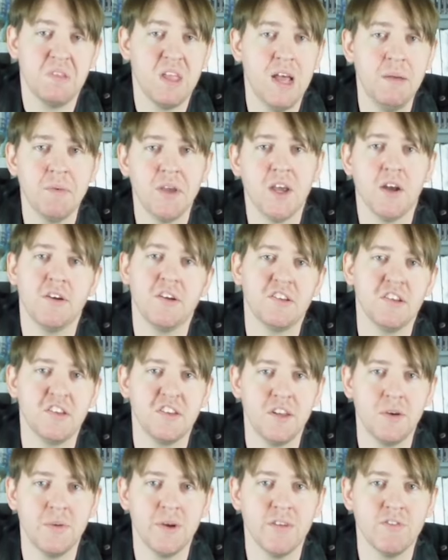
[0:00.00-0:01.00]
I'm curious to
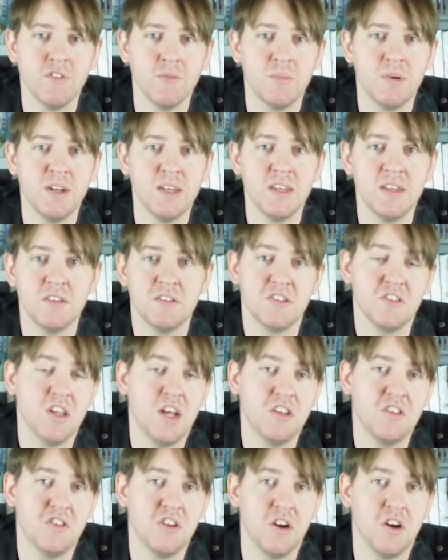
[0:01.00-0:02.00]
see what everybody's
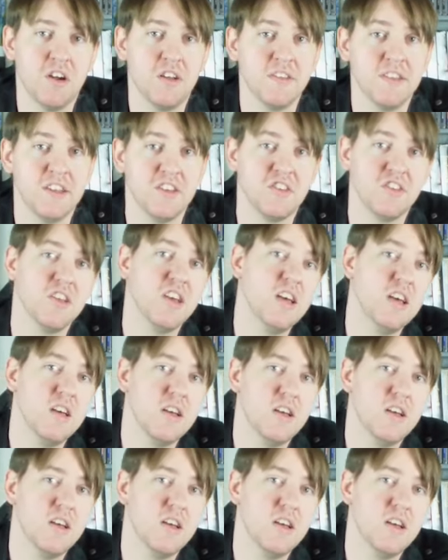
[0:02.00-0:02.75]
thoughts are on this.